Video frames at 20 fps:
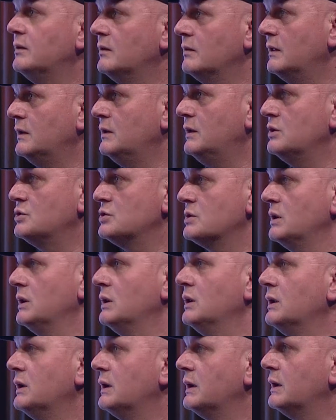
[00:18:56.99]
the
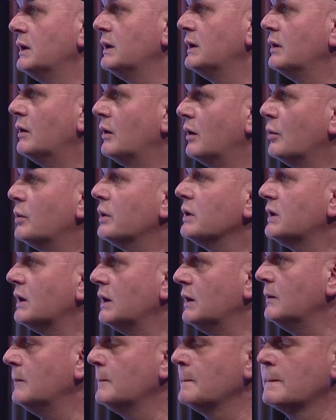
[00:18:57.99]
digital
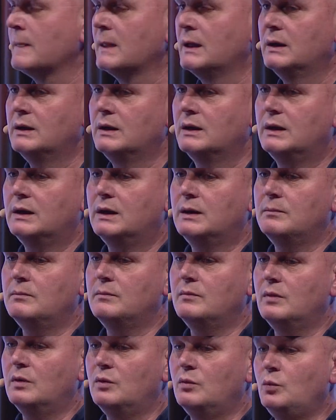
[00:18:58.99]
HoReCa,
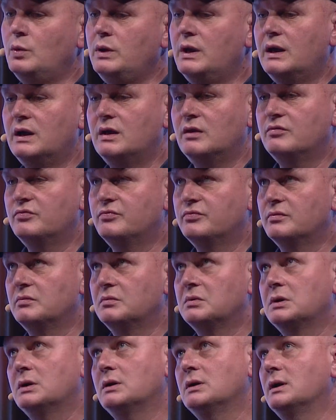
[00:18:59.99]
we have
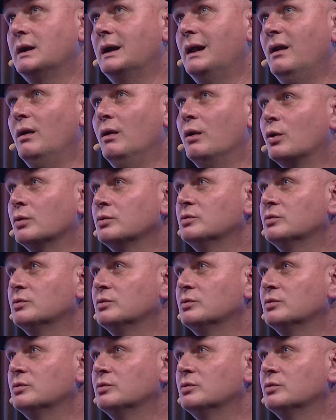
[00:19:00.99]
a long